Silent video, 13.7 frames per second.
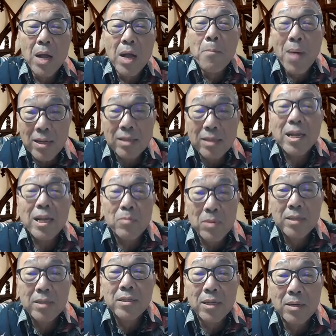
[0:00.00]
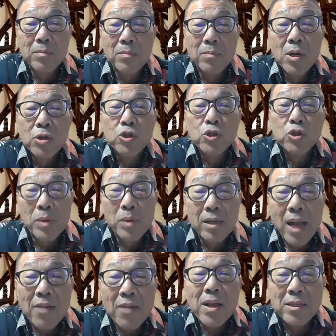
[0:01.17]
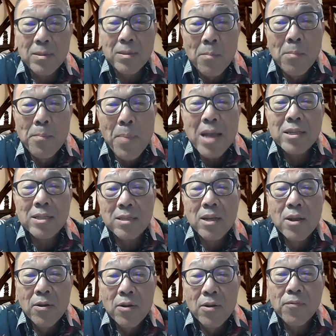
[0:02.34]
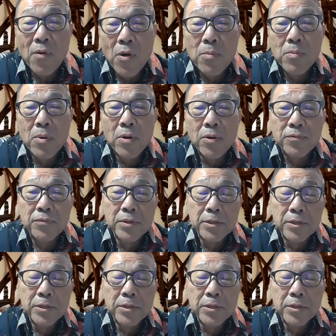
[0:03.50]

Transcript: market capitalism should be left as a best form of